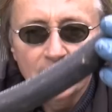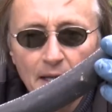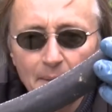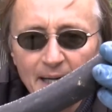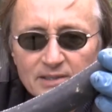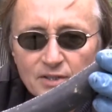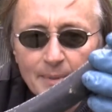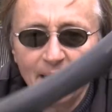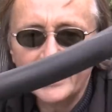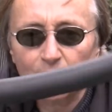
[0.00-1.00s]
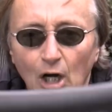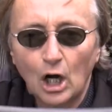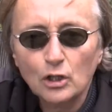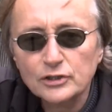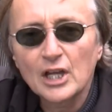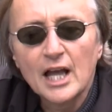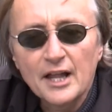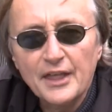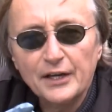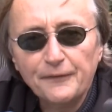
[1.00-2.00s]
Then we get some heater hose
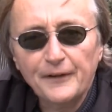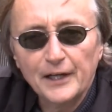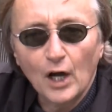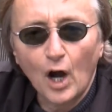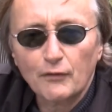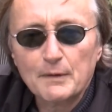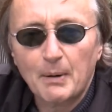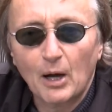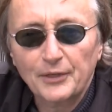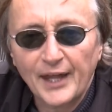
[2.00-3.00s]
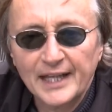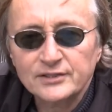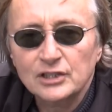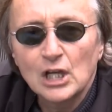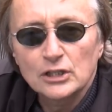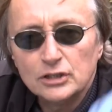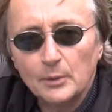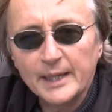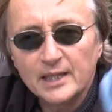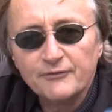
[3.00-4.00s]
that'll fit over both ends so
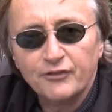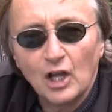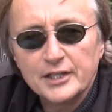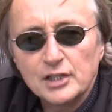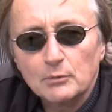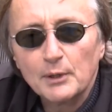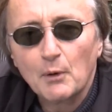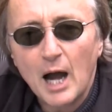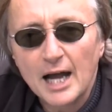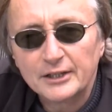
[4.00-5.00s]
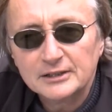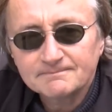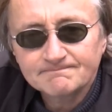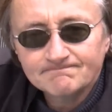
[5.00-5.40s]
we can flush it with water.